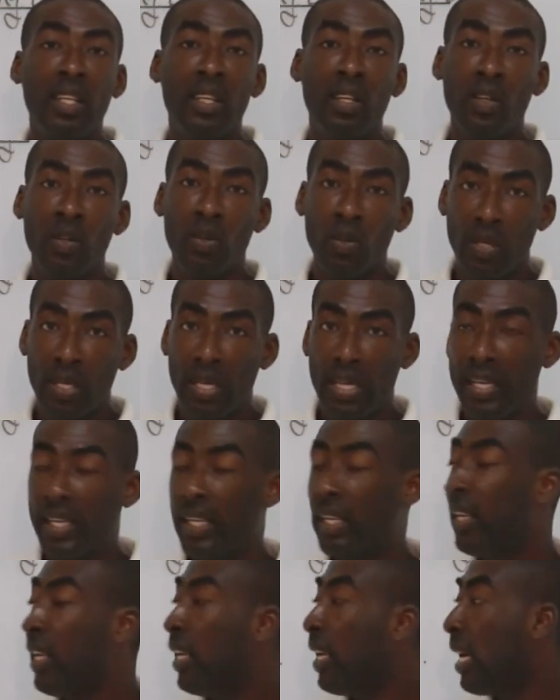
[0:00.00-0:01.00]
look
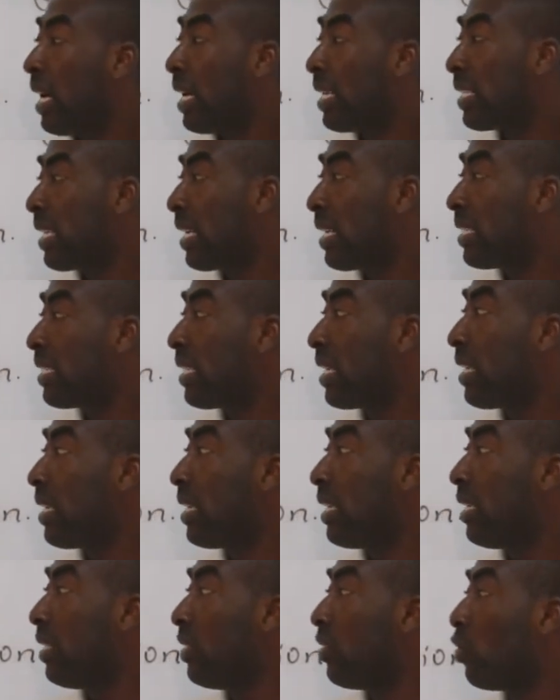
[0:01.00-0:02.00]
like. As I
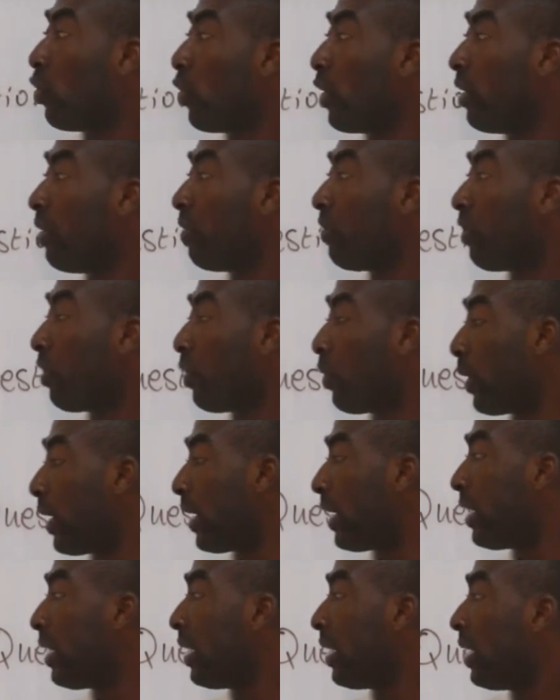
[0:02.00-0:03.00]
said, in going
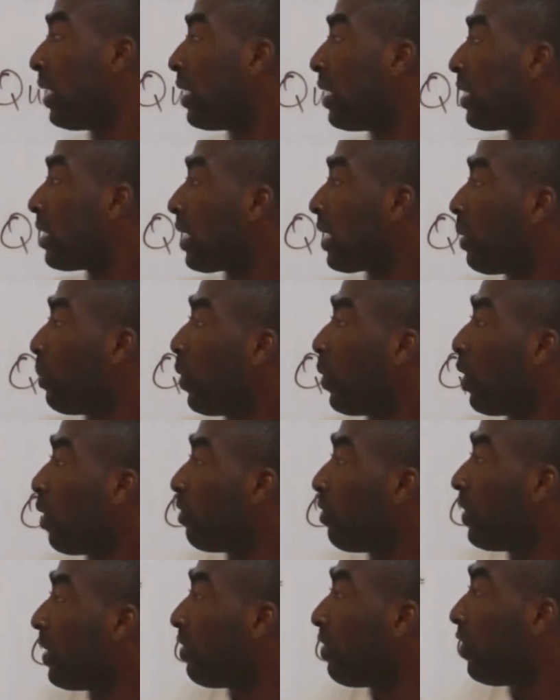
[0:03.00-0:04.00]
forward, some
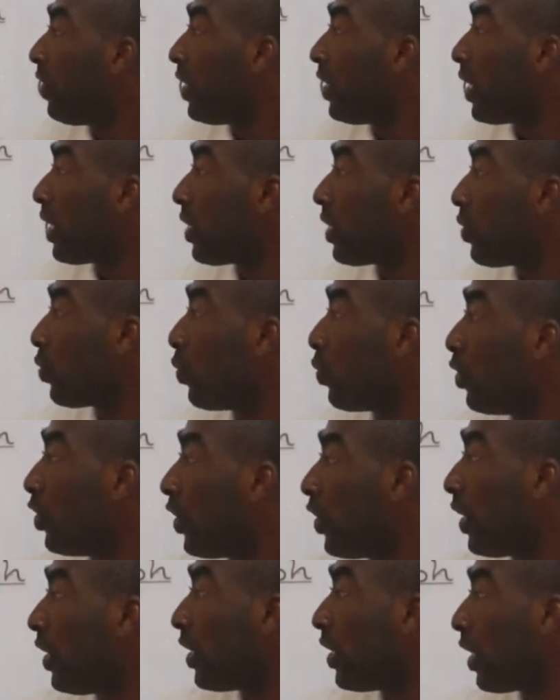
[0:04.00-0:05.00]
of the features will
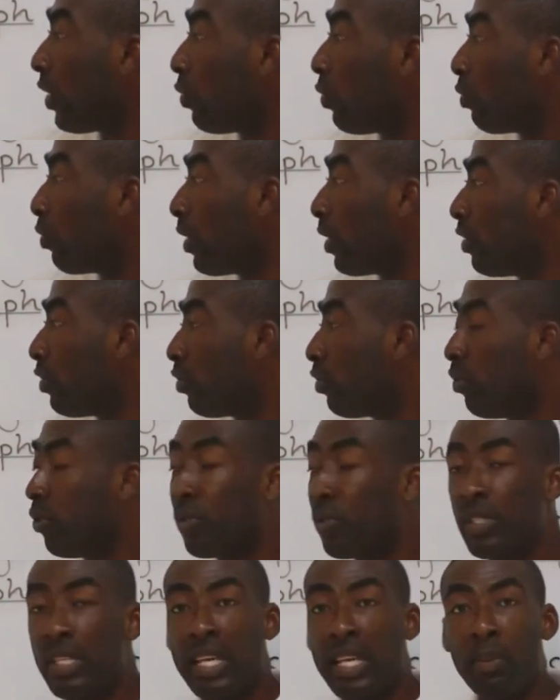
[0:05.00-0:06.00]
change and we're going to
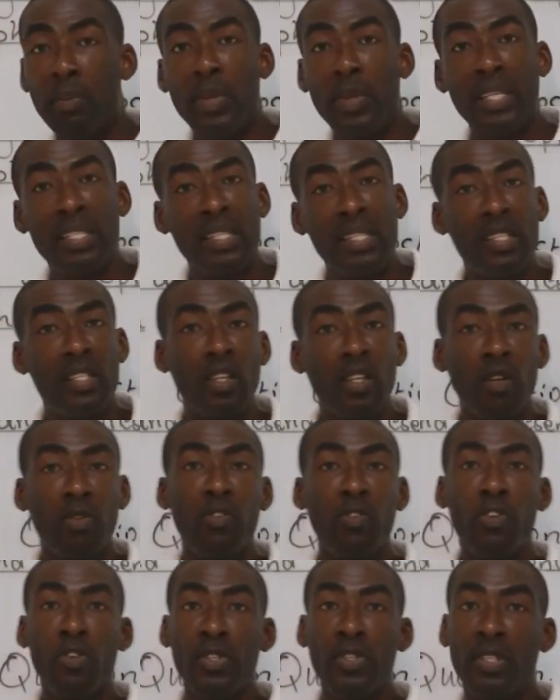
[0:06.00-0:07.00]
use numbers instead
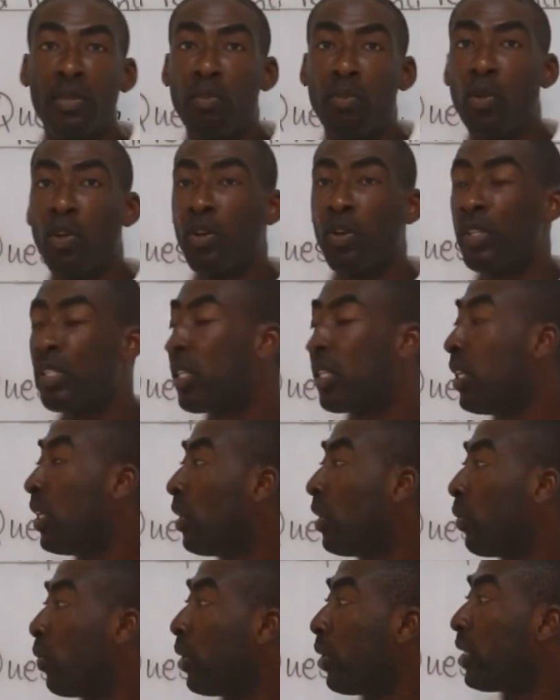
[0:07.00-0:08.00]
of using blocks,
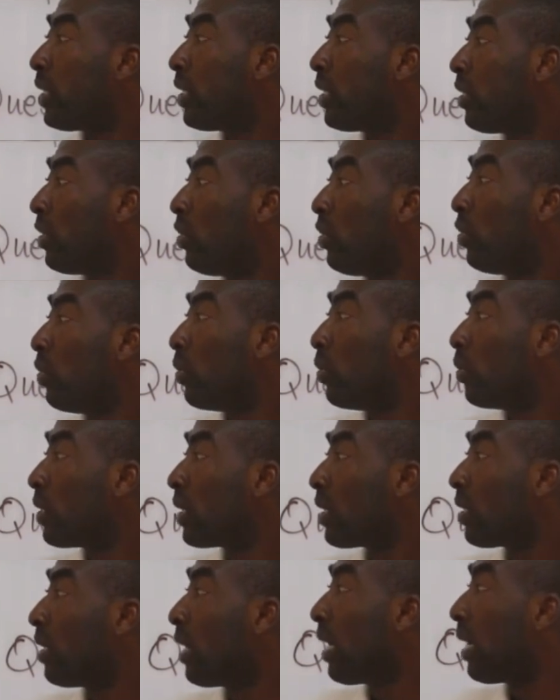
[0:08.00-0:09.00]
which you
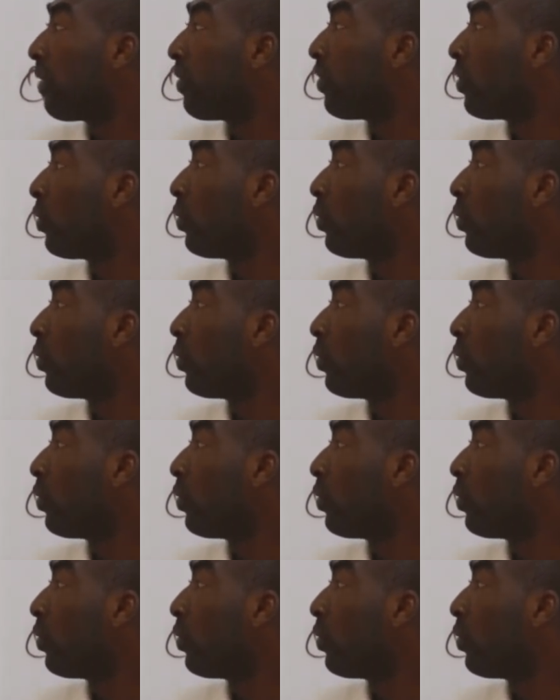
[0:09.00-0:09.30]
still have